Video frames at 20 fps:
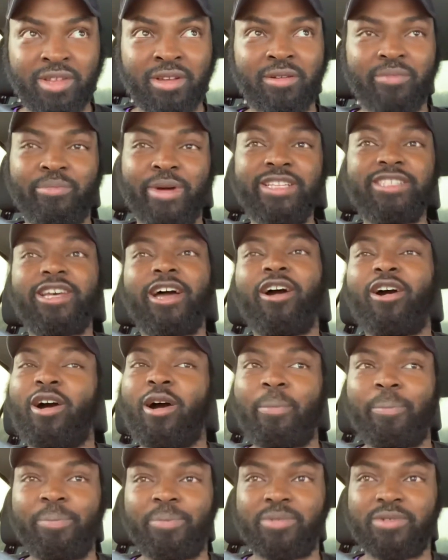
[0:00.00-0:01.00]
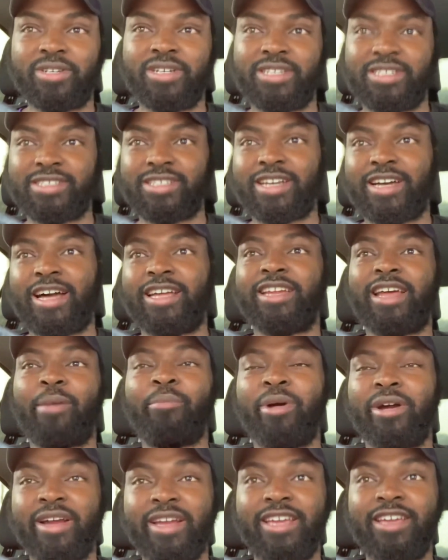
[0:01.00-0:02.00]
Betterup is an
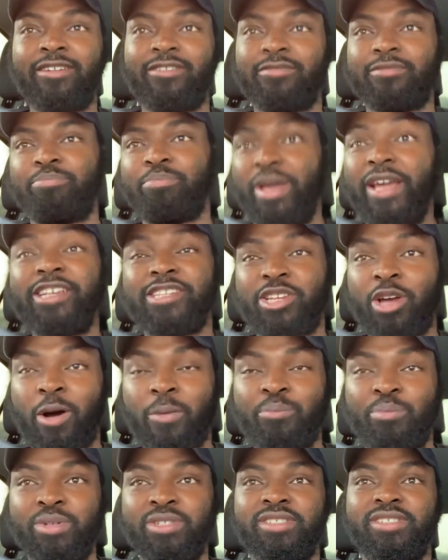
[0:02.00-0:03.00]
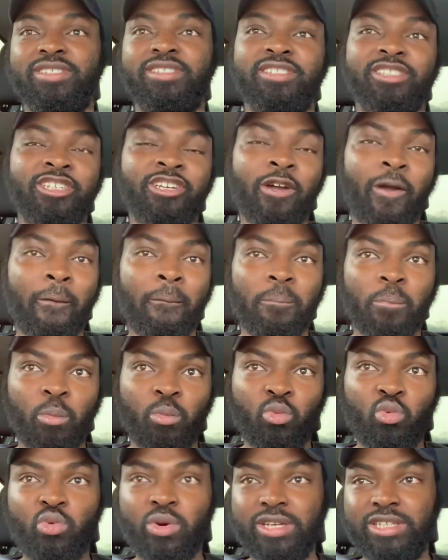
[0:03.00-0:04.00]
American-based company,
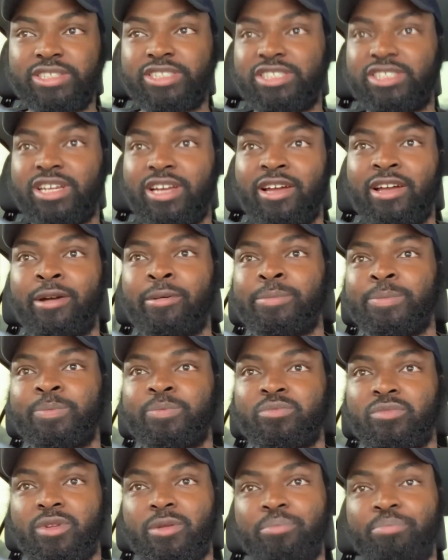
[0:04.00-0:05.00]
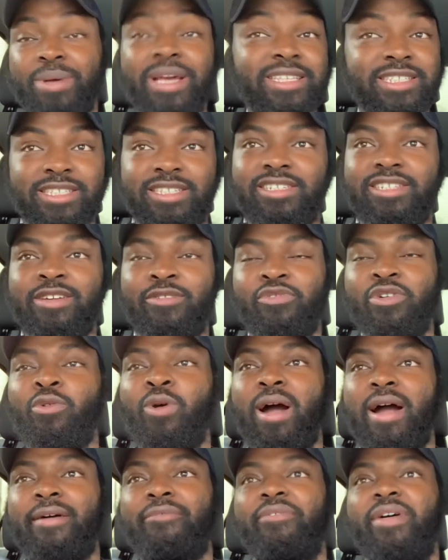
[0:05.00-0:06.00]
which basically, from
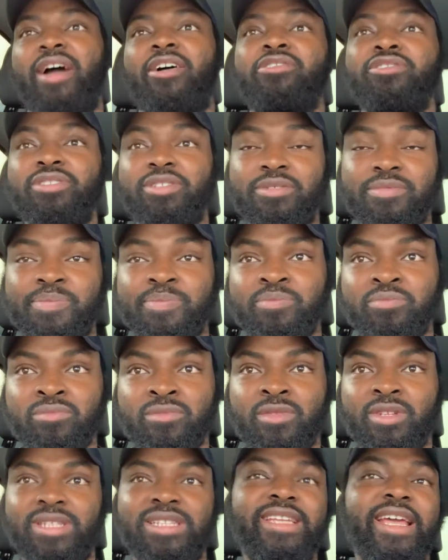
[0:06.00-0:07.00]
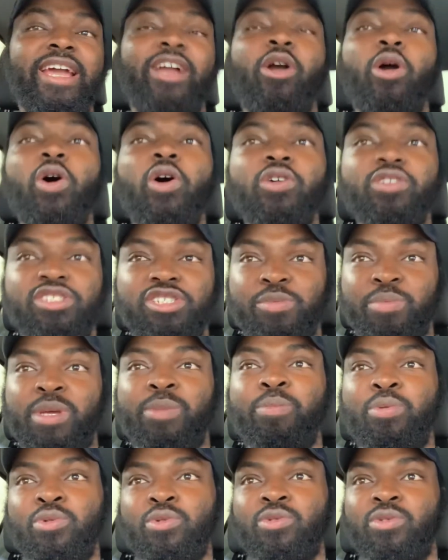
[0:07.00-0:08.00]
what I found, they coach
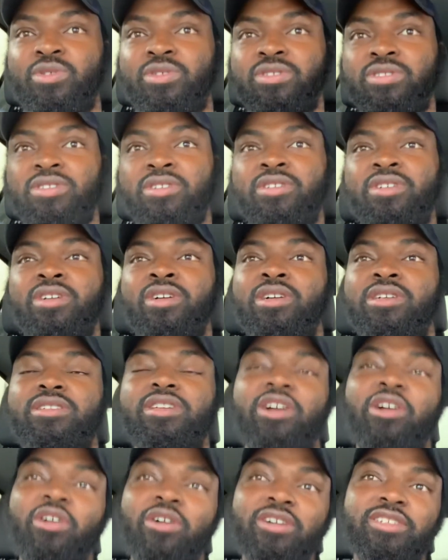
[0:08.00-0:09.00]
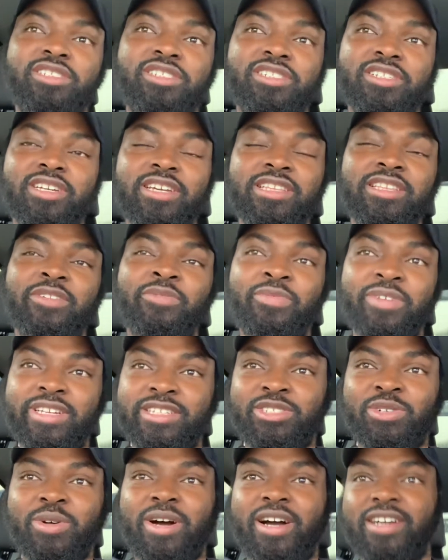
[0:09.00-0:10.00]
people. They coach
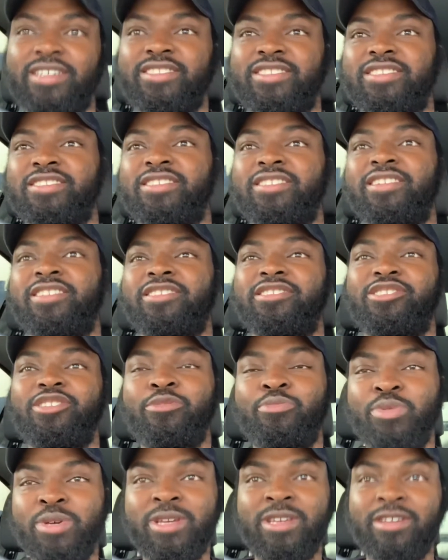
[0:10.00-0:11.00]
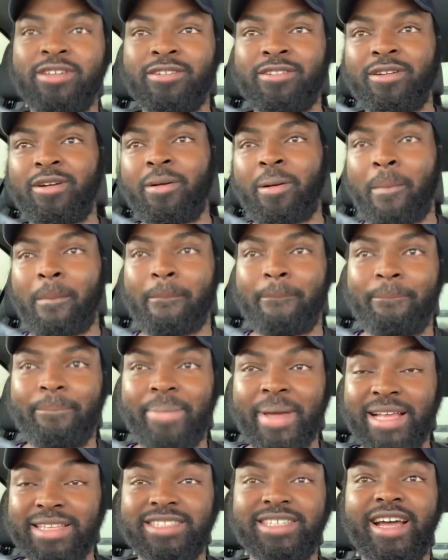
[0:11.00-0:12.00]
individuals to be
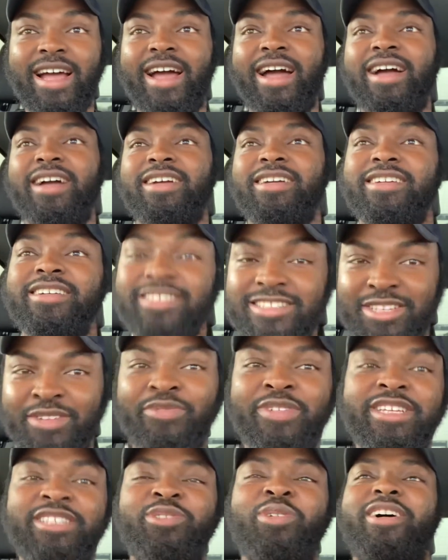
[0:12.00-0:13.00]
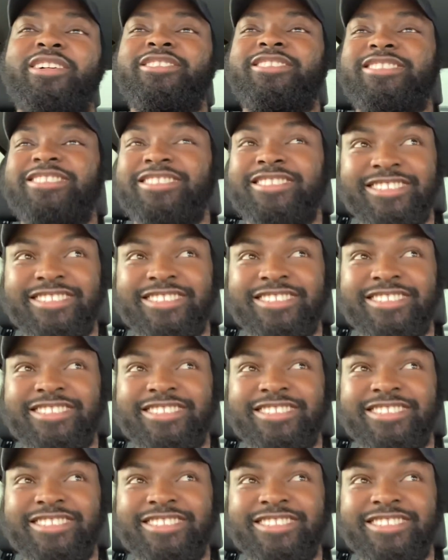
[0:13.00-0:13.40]
better individuals.